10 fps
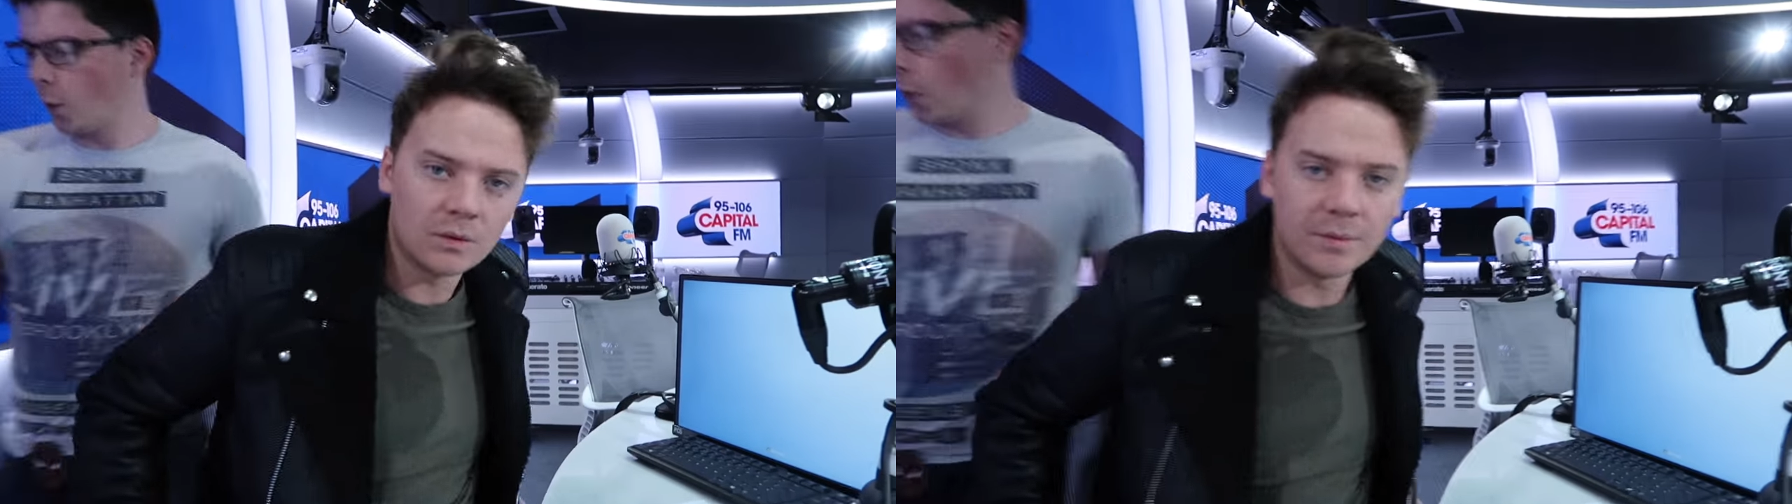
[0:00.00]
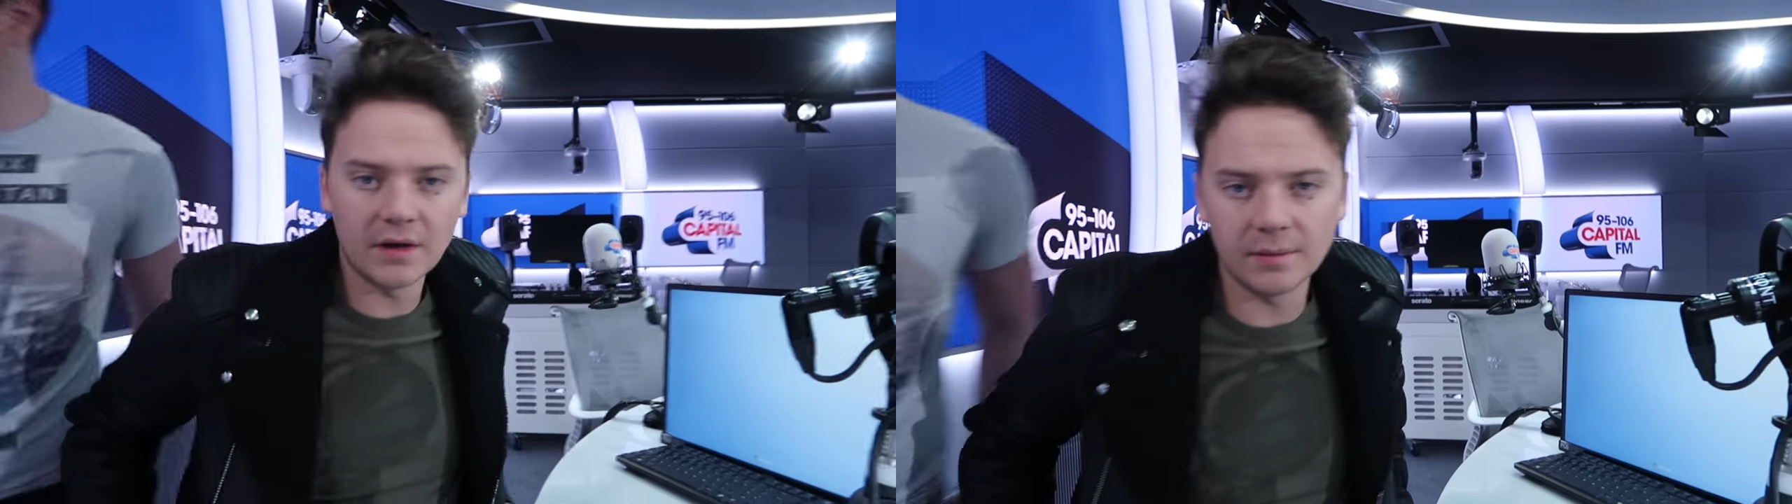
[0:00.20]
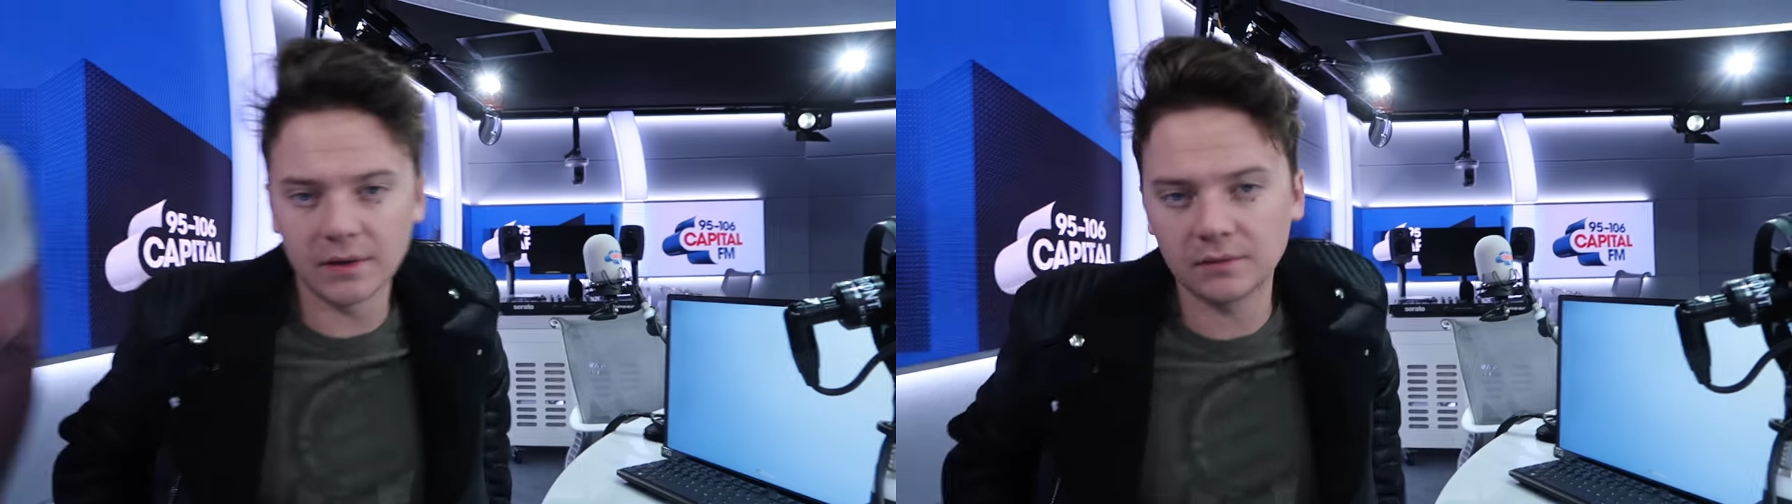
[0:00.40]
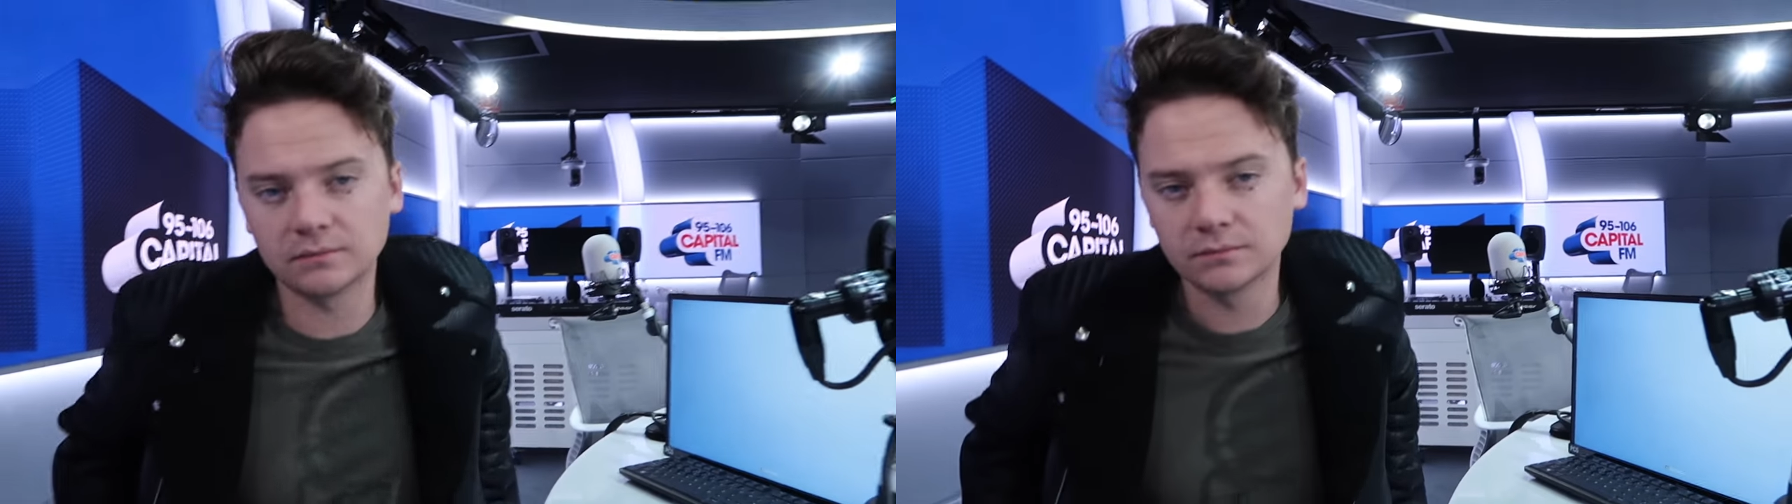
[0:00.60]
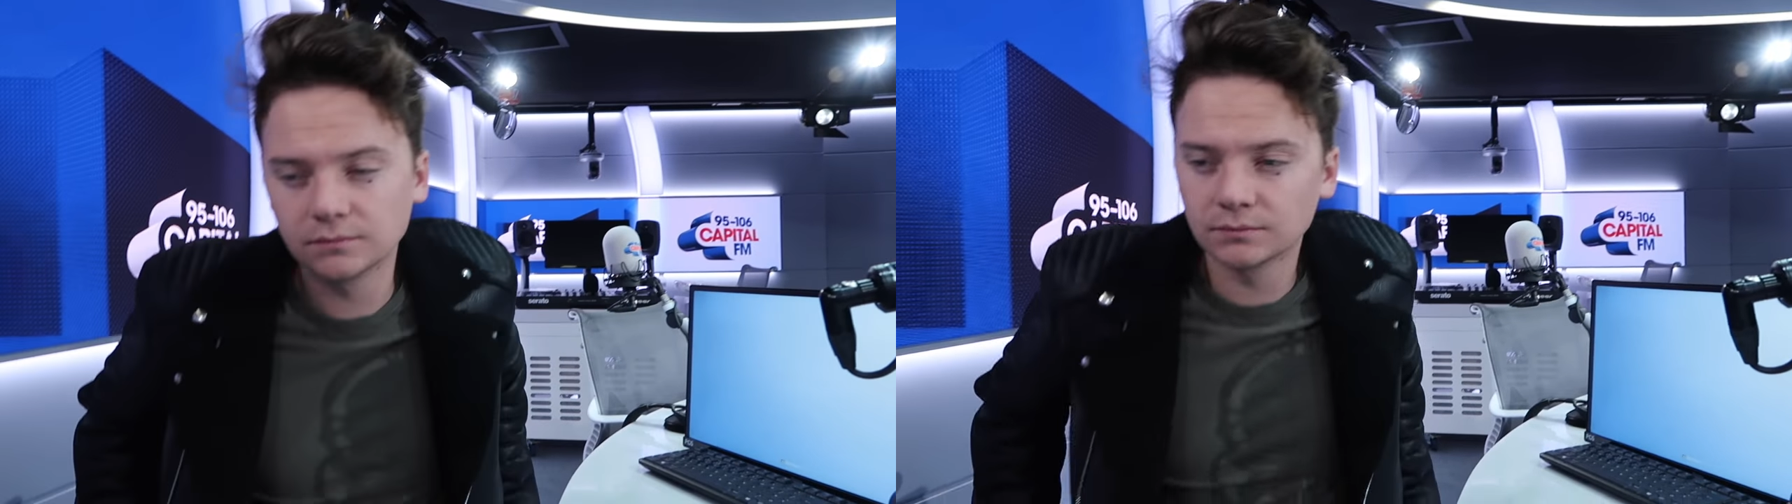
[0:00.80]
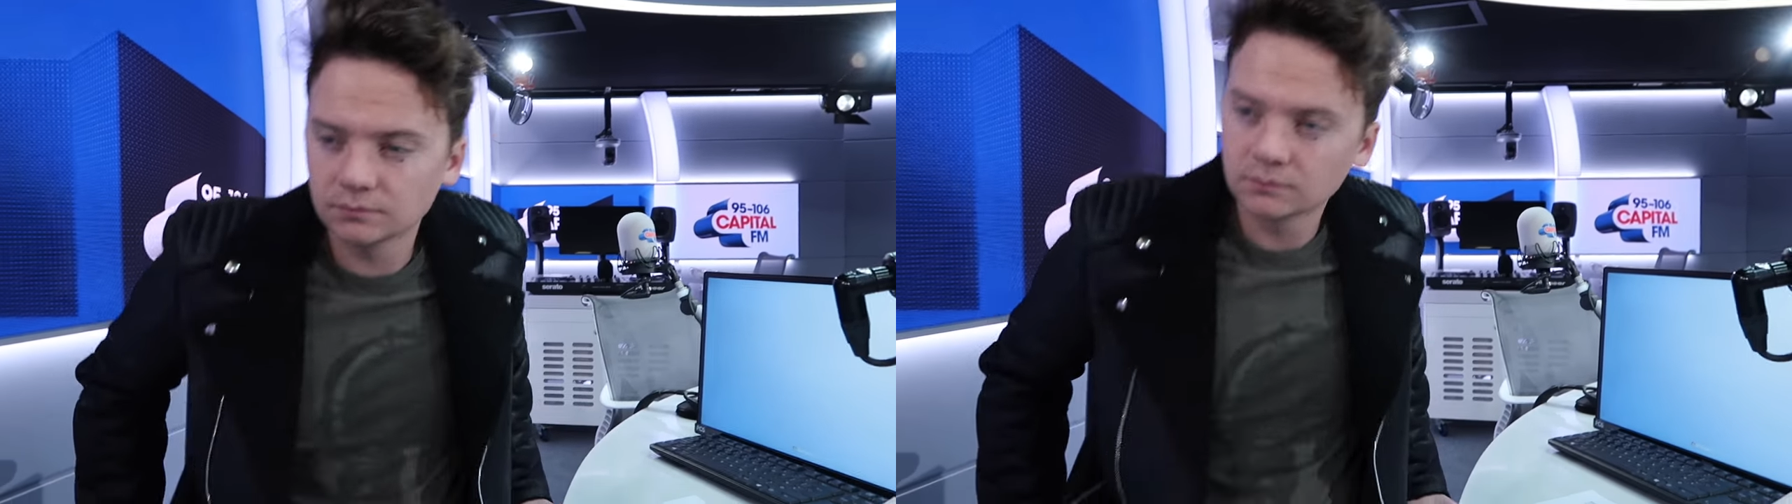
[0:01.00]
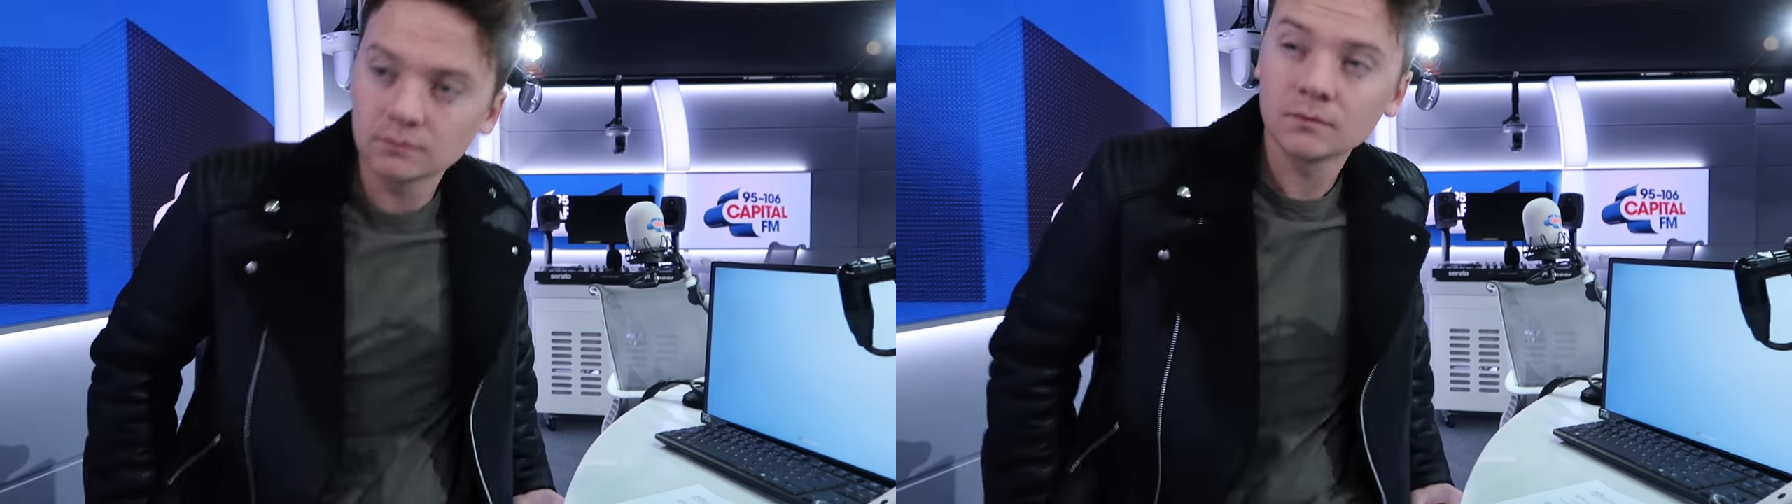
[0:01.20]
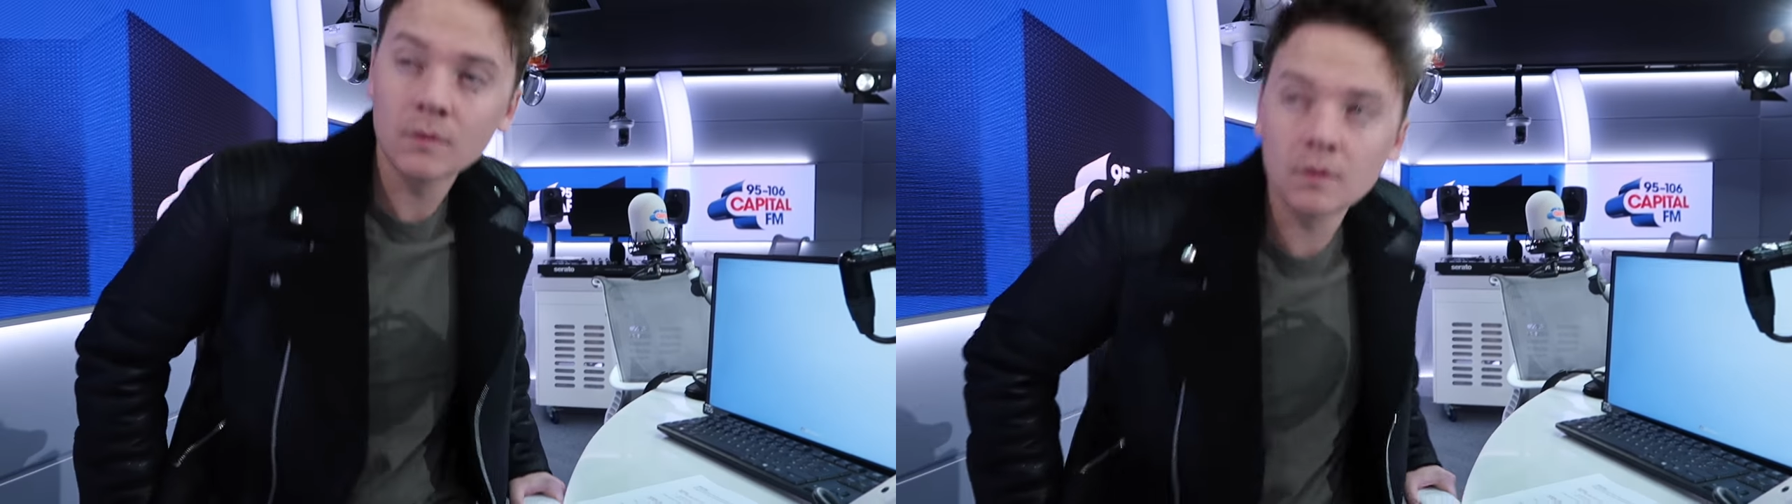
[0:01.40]
What about
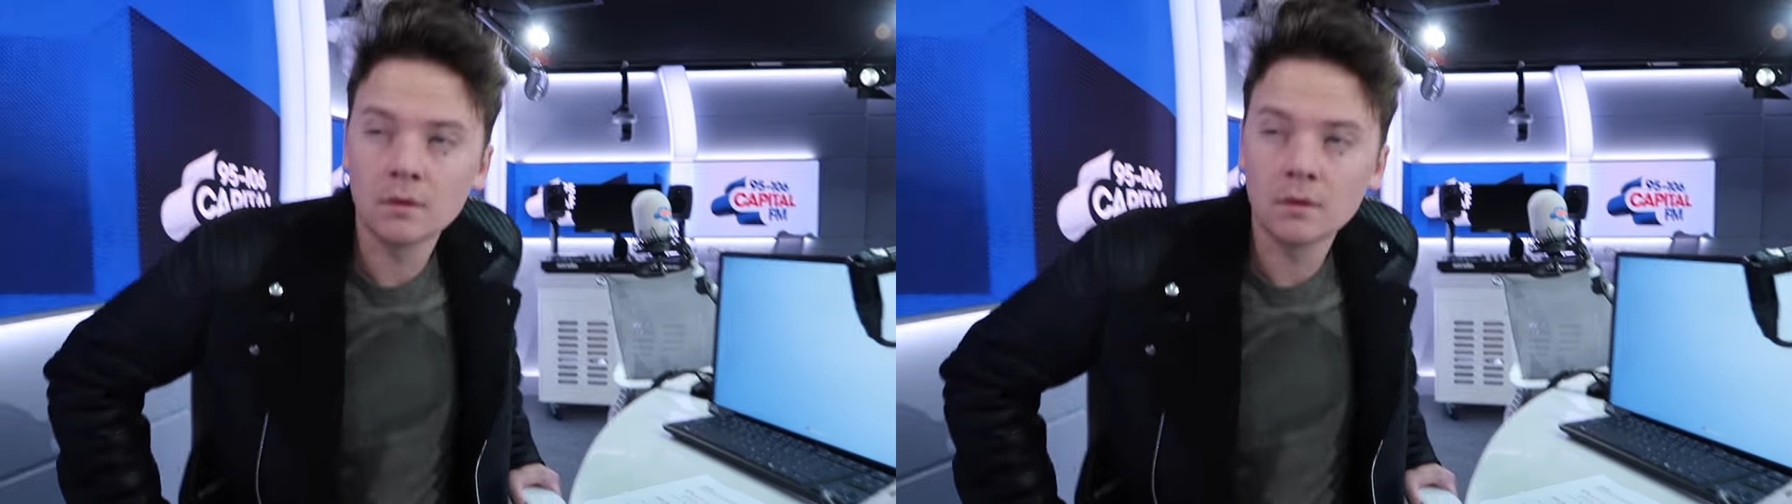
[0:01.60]
to